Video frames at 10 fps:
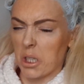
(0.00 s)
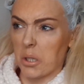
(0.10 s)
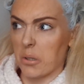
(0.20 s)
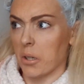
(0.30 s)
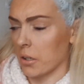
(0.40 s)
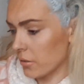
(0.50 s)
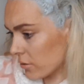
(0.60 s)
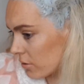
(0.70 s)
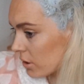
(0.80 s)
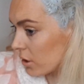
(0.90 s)
do you do?
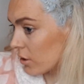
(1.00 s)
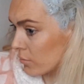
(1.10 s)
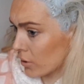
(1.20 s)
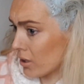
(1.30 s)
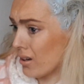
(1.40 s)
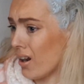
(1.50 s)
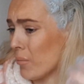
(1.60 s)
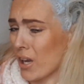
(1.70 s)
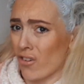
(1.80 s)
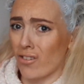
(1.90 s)
But I'm a
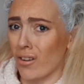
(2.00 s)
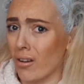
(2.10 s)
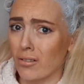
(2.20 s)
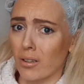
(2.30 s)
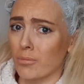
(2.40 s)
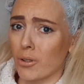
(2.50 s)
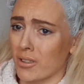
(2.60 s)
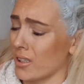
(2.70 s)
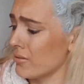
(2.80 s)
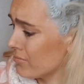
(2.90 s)
hairdresser, so I'm doing
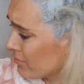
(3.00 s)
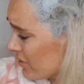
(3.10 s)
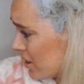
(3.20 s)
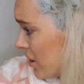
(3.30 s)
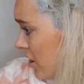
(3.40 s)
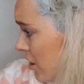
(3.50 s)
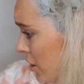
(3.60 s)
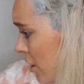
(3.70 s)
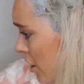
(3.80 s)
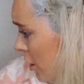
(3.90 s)
it.
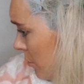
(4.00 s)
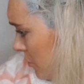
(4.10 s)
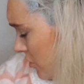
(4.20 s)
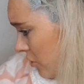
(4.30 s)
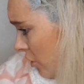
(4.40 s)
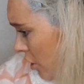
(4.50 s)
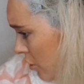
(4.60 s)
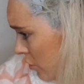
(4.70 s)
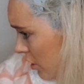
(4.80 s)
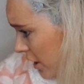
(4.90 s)
So,
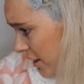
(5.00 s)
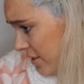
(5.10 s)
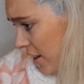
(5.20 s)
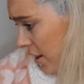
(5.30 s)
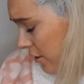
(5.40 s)
like I said,